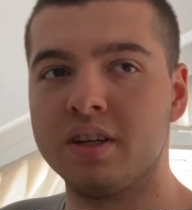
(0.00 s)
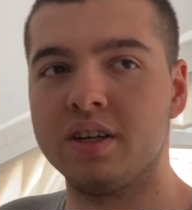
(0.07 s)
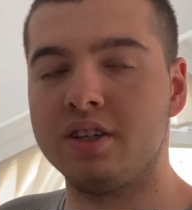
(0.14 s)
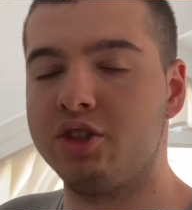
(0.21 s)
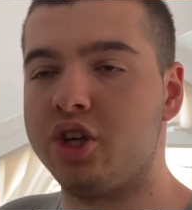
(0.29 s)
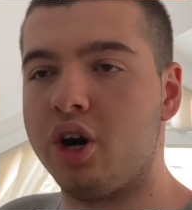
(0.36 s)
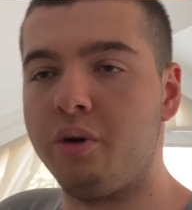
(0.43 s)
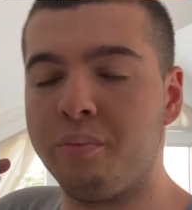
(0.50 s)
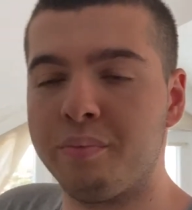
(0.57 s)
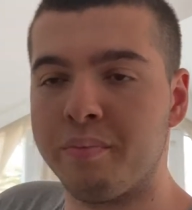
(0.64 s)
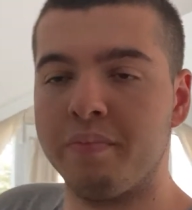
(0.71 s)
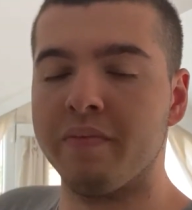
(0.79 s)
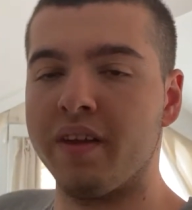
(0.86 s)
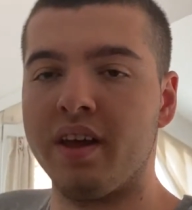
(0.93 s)
So
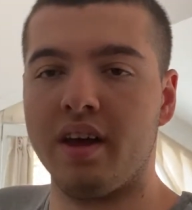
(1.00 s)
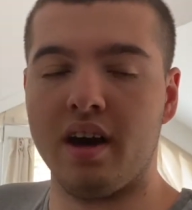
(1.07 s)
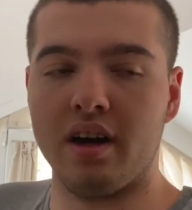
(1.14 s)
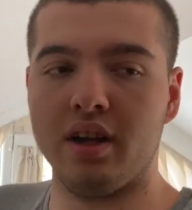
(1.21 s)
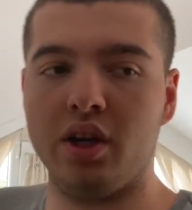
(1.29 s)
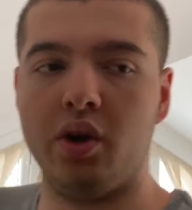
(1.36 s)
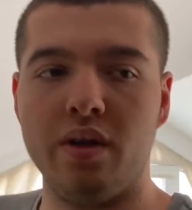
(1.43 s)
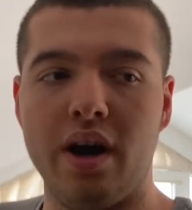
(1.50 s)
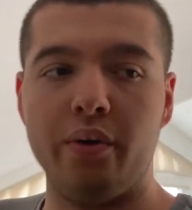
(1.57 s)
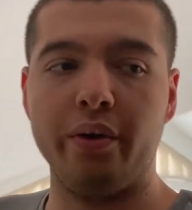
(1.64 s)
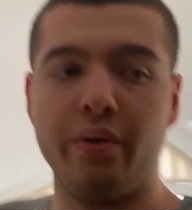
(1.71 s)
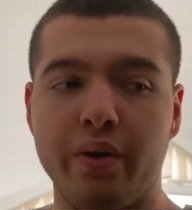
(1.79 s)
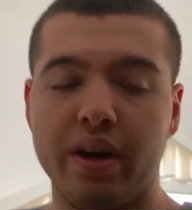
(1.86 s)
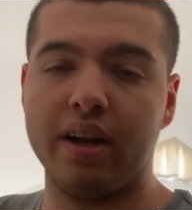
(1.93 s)
I knew that we
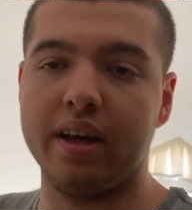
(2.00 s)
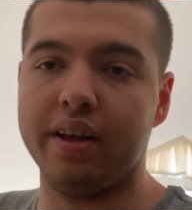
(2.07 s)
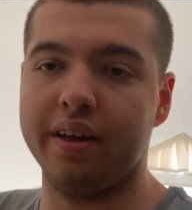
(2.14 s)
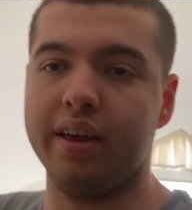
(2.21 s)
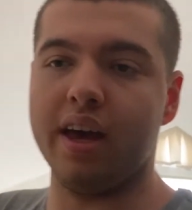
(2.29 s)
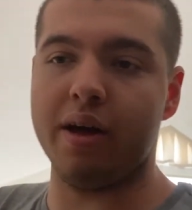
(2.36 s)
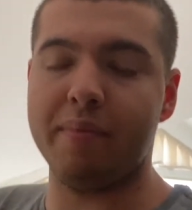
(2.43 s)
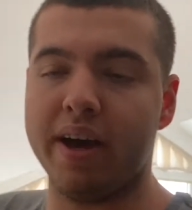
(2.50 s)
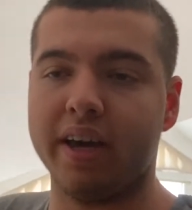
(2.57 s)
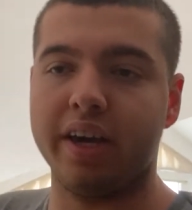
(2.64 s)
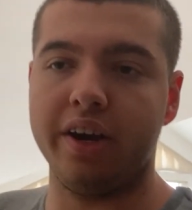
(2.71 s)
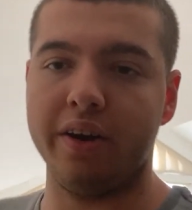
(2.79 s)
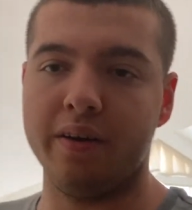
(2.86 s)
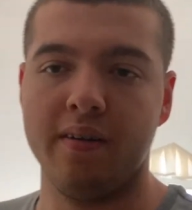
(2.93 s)
were gonna get back
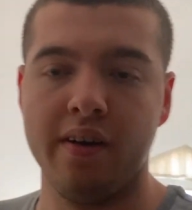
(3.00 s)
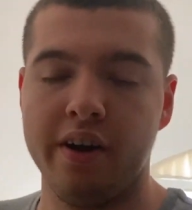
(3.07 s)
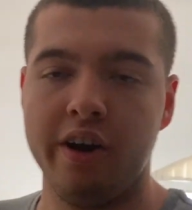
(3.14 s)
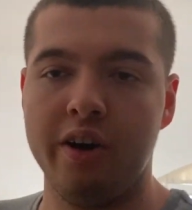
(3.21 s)
here